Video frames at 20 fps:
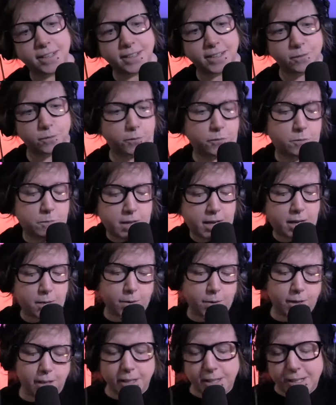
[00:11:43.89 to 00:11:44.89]
Well, for me
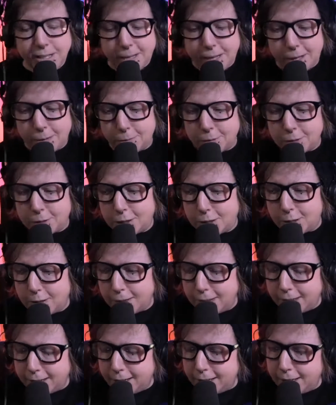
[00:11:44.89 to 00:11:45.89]
anyway, it was
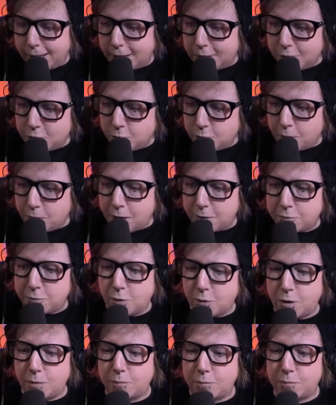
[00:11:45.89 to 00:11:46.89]
a new
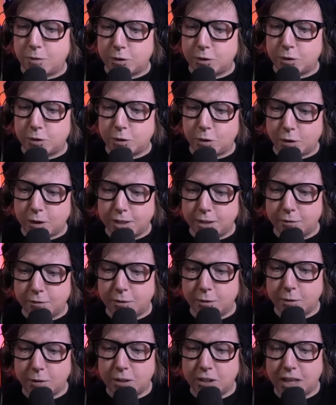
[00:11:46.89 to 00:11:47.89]
platform for talking to
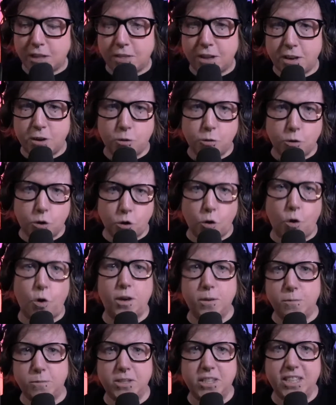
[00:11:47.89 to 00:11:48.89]
folks, and then you thought
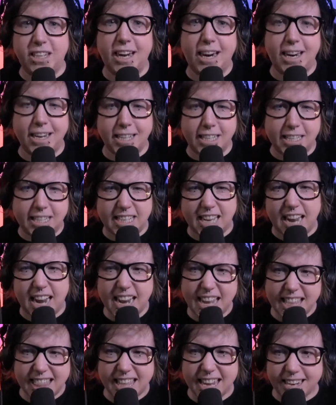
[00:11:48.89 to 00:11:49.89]
it would kind of
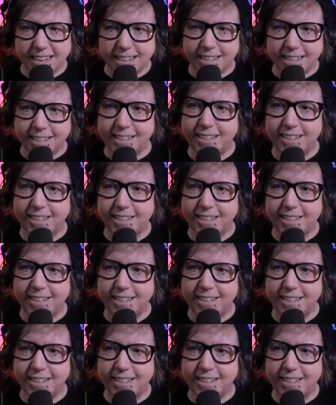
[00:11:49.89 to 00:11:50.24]
stay in there.